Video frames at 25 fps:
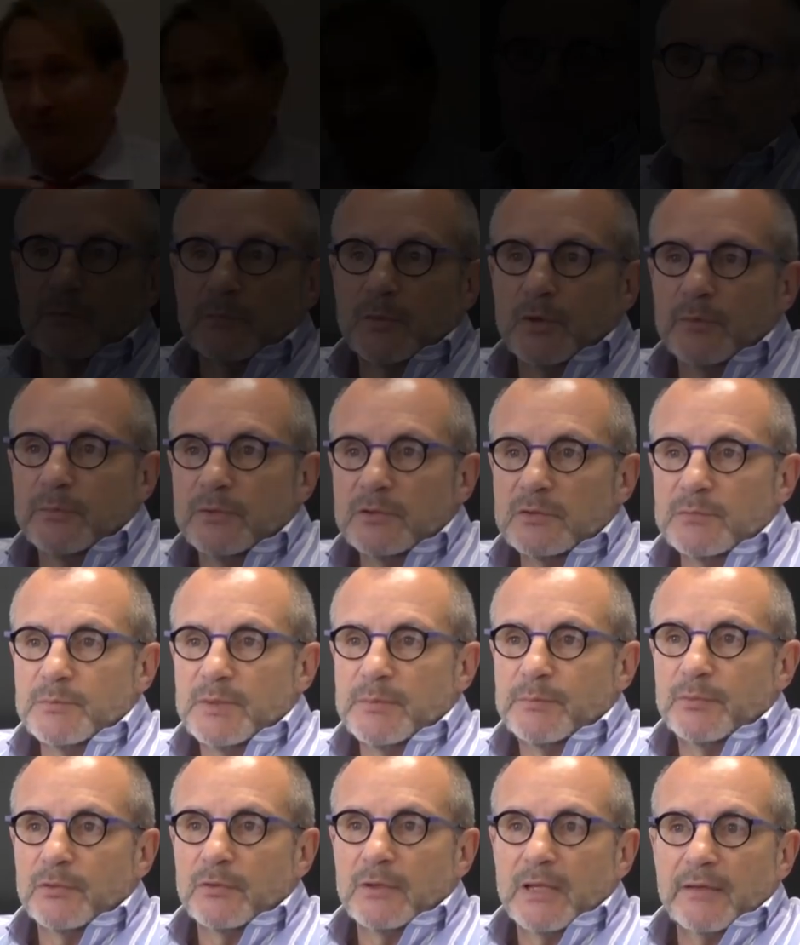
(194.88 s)
During the moment,
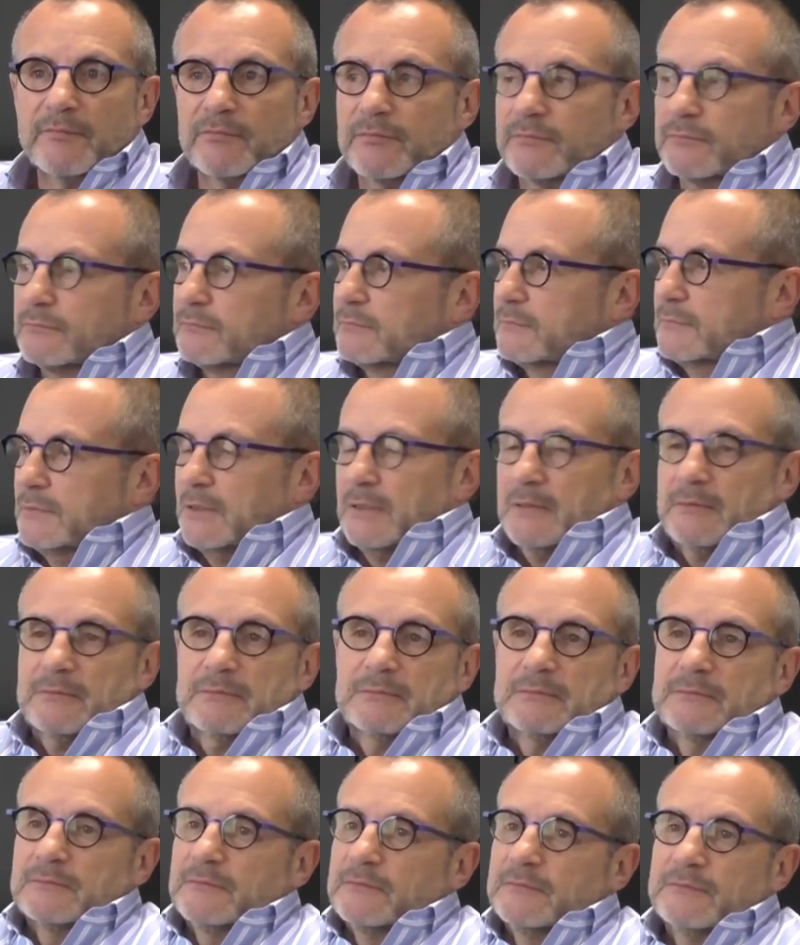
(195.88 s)
people have you know,
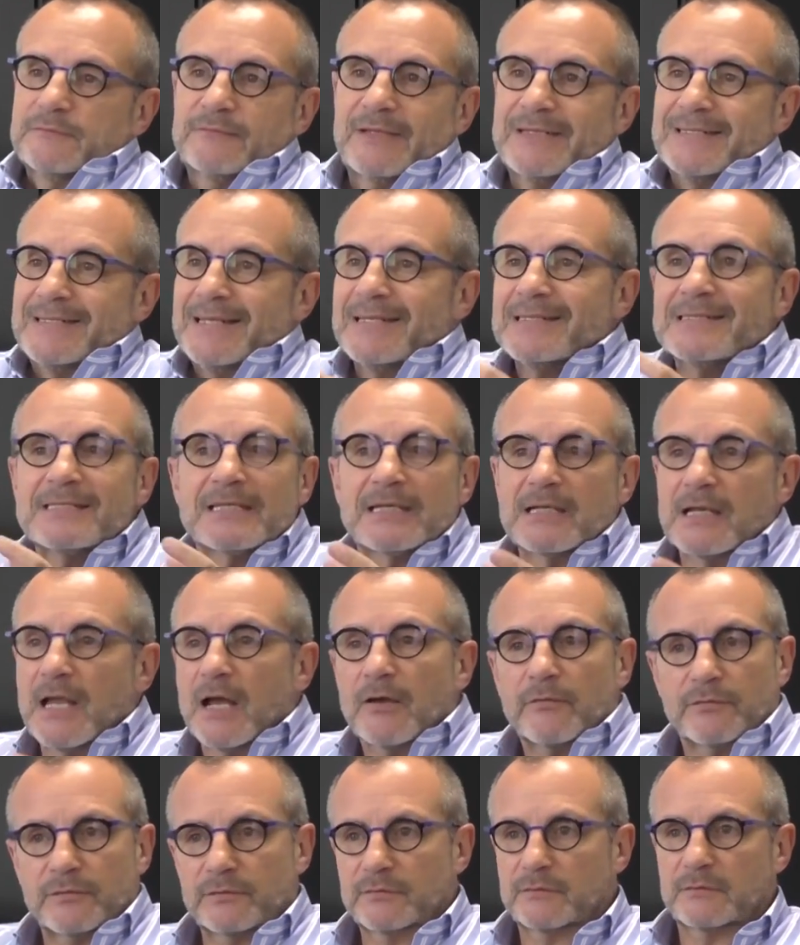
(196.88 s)
fantastic
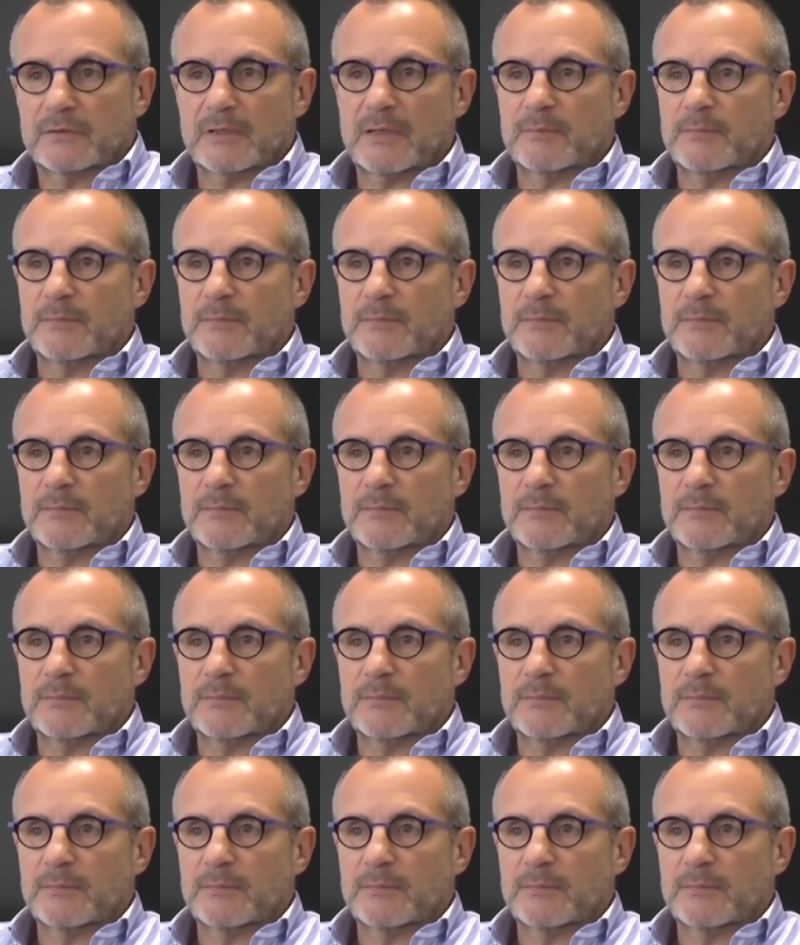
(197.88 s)
laughs.